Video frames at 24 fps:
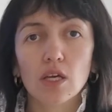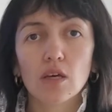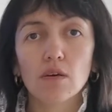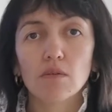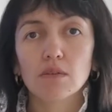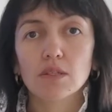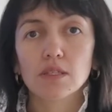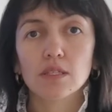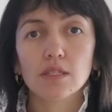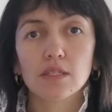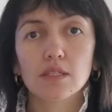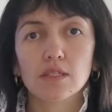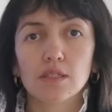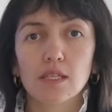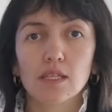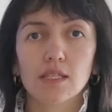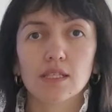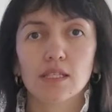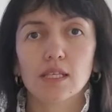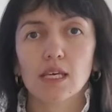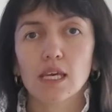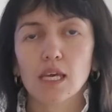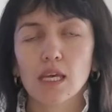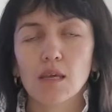everything's the
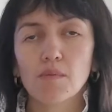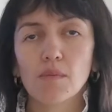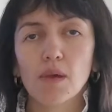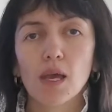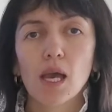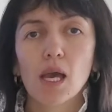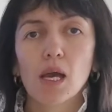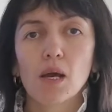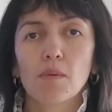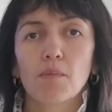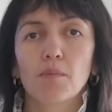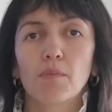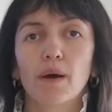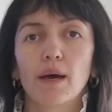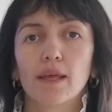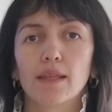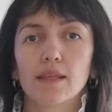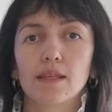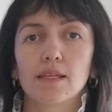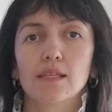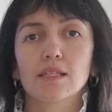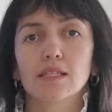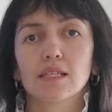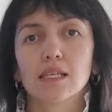same,
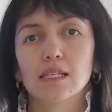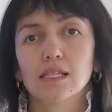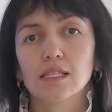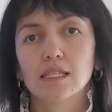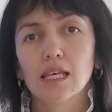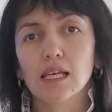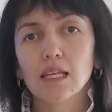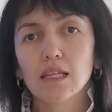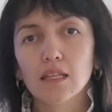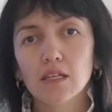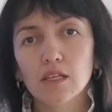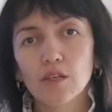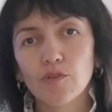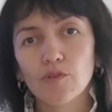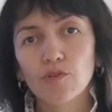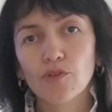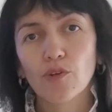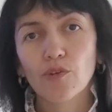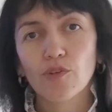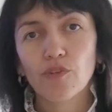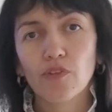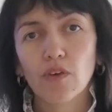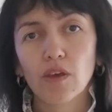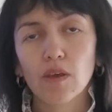but the salary
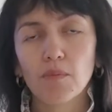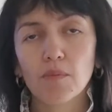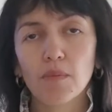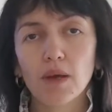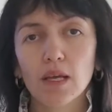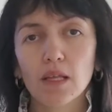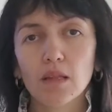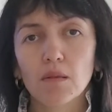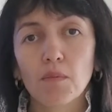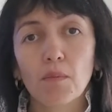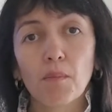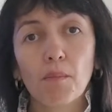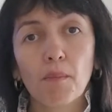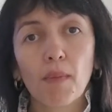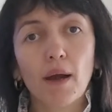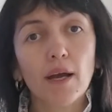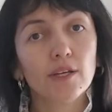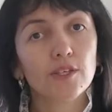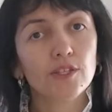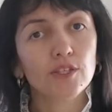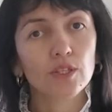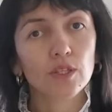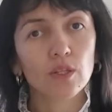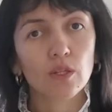for female
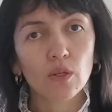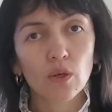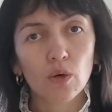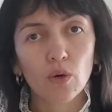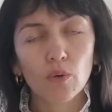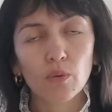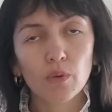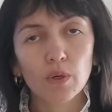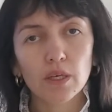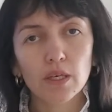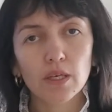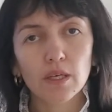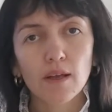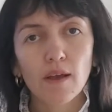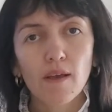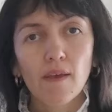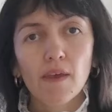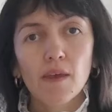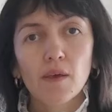much lower